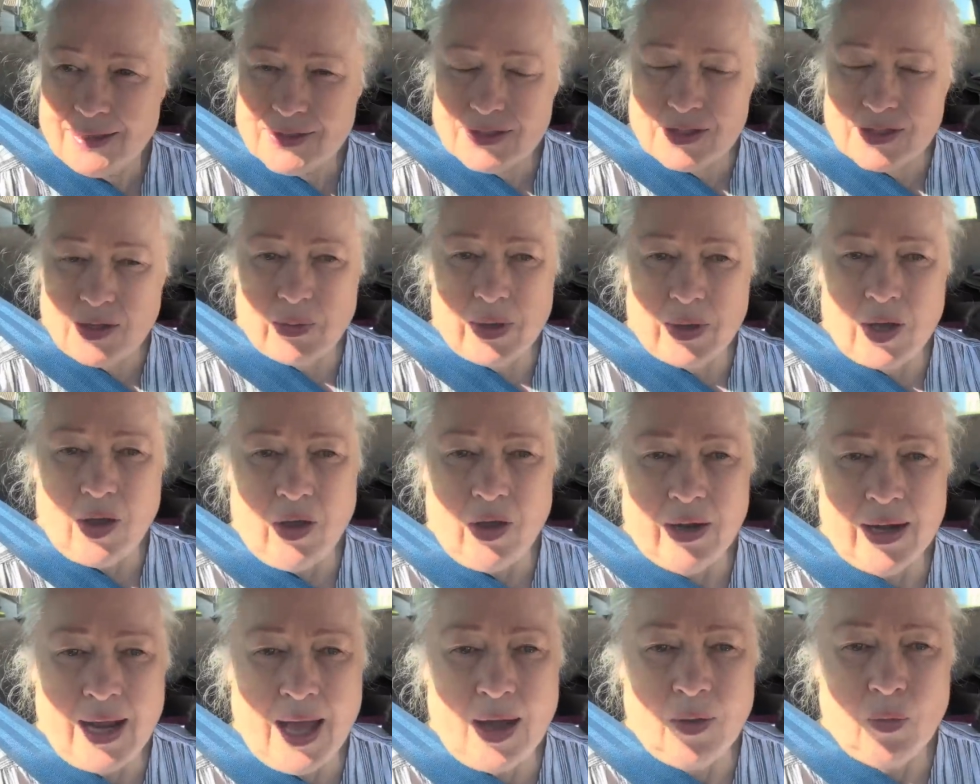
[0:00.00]
So we're
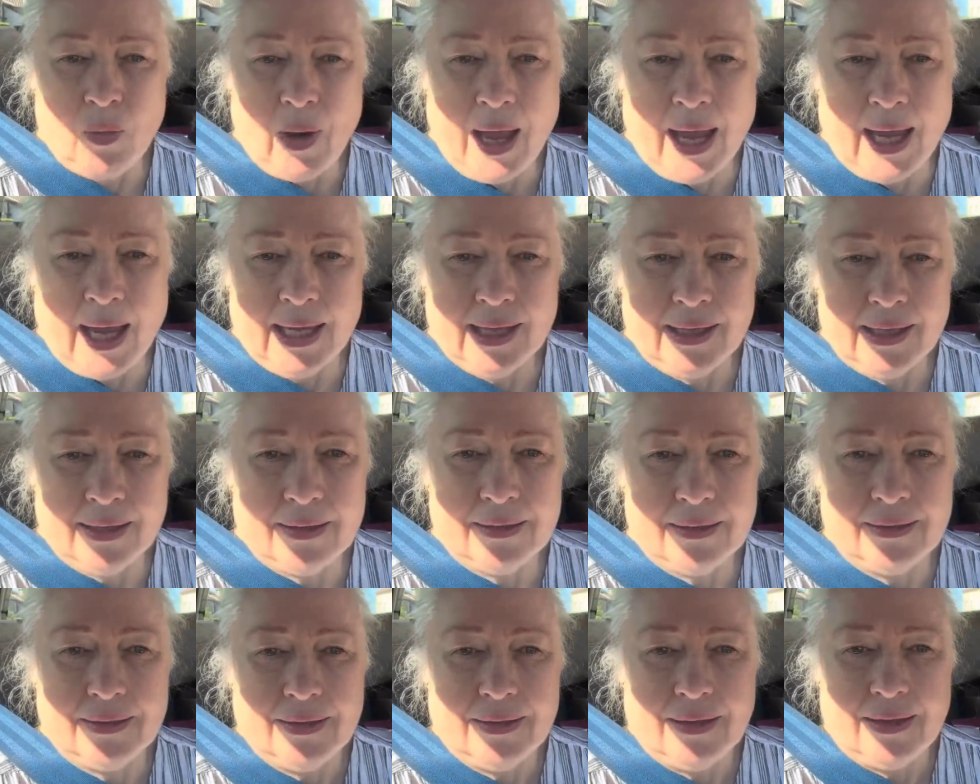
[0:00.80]
on our way
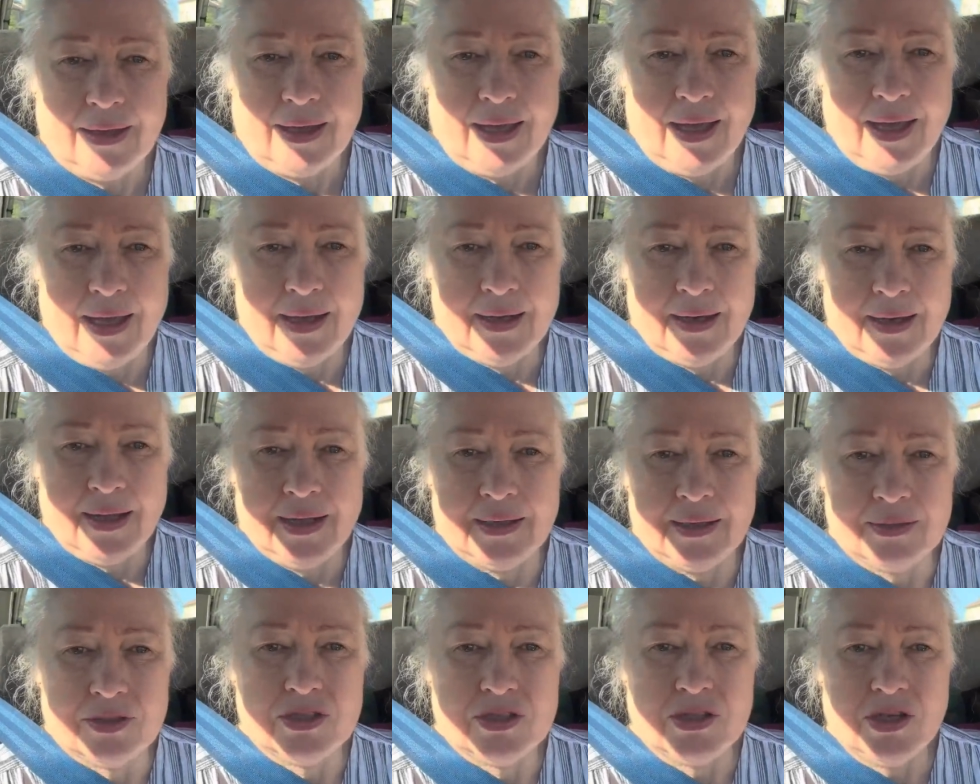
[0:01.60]
and
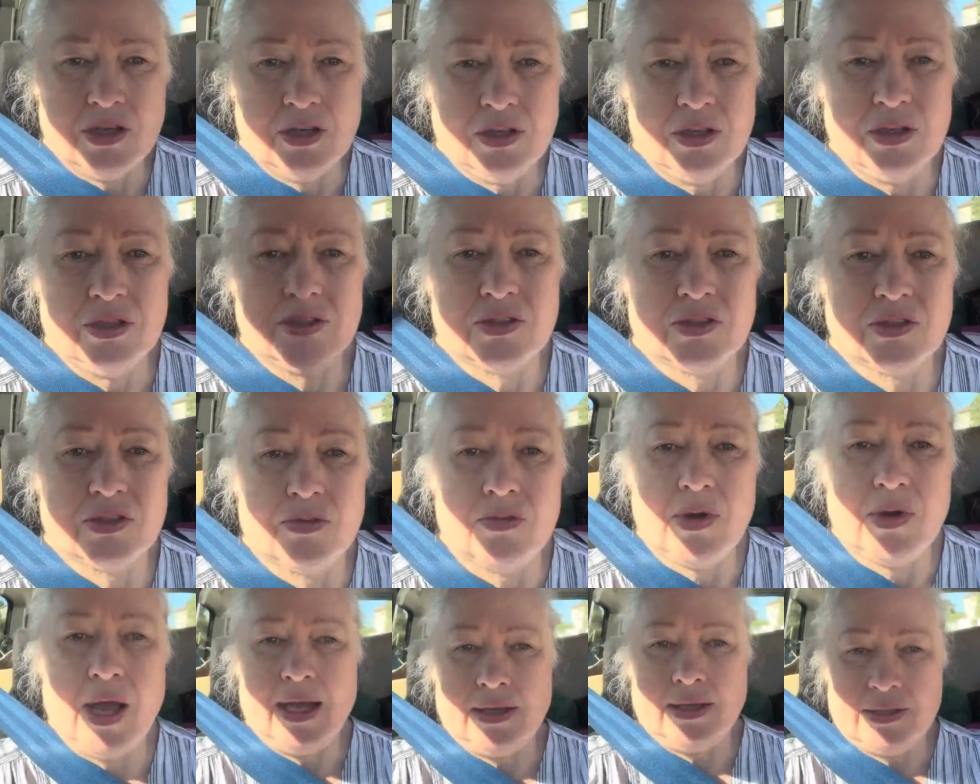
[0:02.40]
I'll turn this
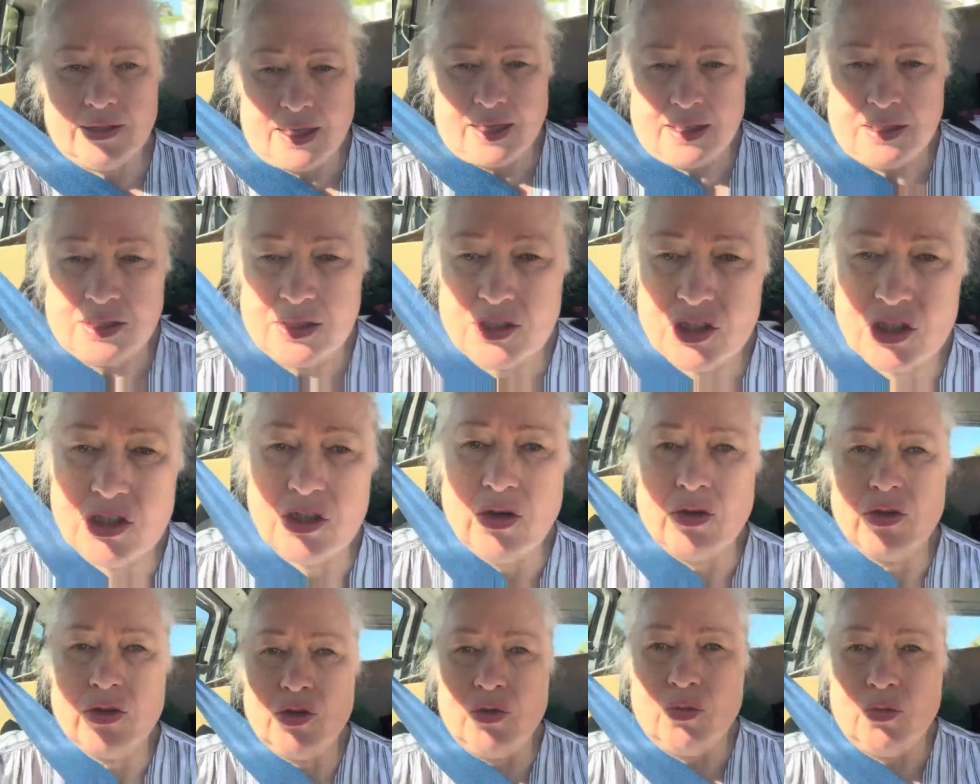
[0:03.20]
around and
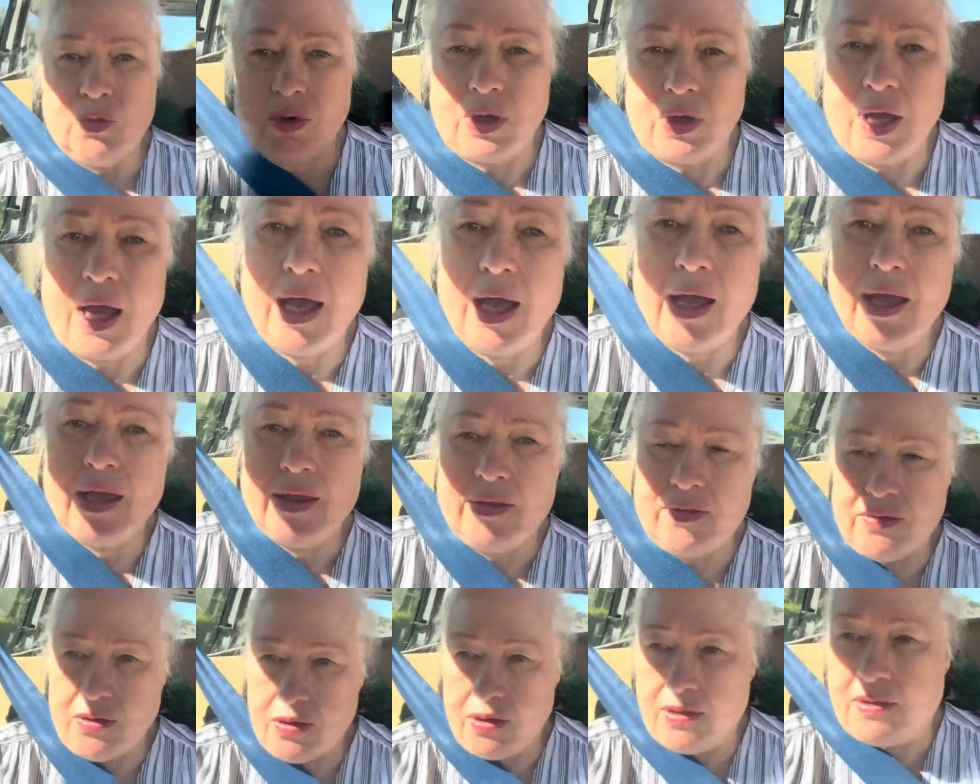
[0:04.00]
show you
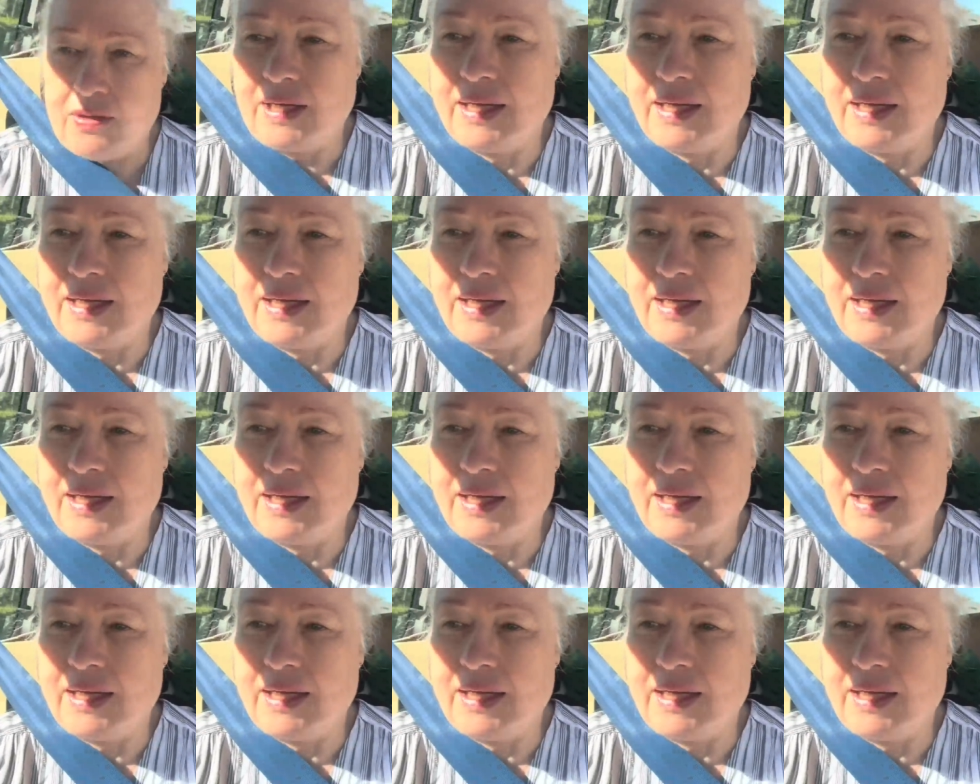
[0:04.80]
the